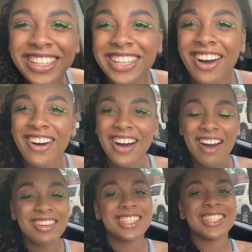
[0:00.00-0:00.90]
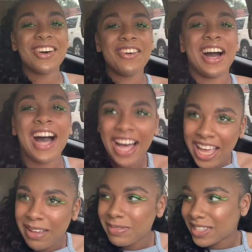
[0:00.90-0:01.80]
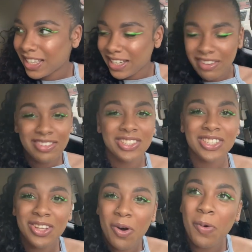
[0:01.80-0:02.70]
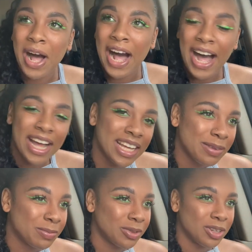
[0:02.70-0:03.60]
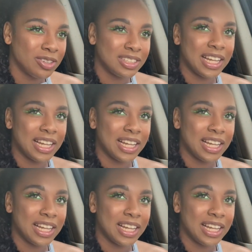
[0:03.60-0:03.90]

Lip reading: Yo, I was so hyped, son. I was so hyped, bro.